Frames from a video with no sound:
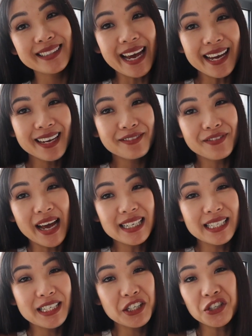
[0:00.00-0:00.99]
Take
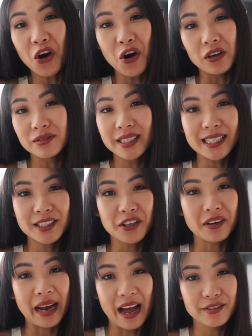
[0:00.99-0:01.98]
advantage of
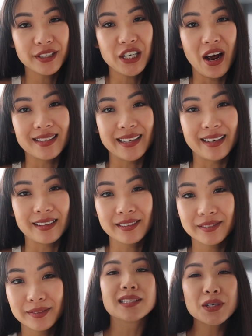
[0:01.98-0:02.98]
TikTok advertising.
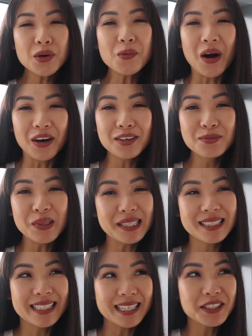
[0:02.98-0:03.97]
It took a while,
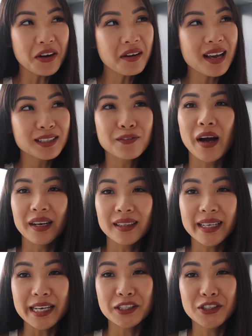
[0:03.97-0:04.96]
but TikTok has
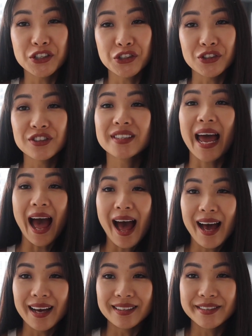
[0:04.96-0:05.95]
finally introduced
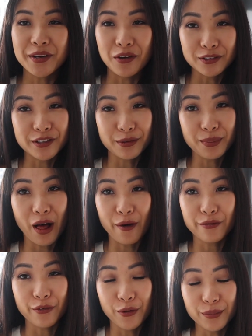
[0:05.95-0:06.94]
ads onto the
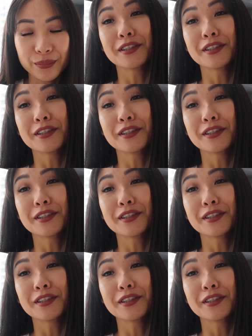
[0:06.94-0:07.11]
platform.